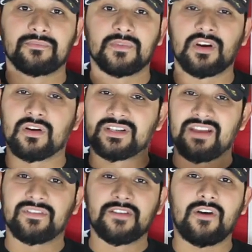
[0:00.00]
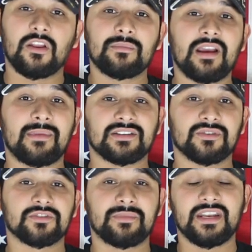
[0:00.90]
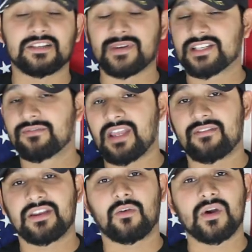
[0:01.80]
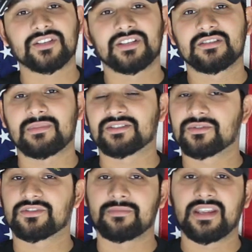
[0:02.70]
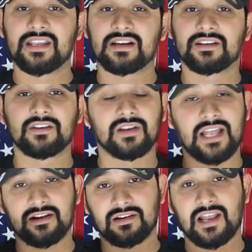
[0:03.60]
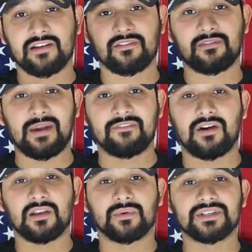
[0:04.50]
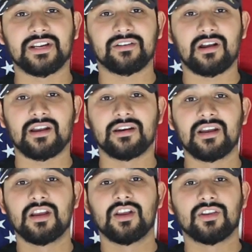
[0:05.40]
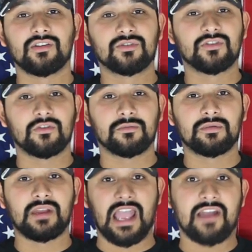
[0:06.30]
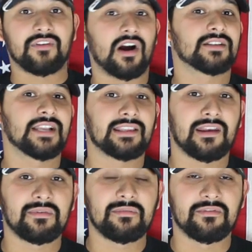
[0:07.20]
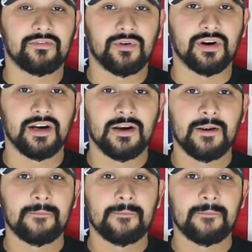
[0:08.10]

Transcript: definitely follow me on my social media, especially if you have any questions. My social media, a lot of my followers here on YouTube have contacted me before.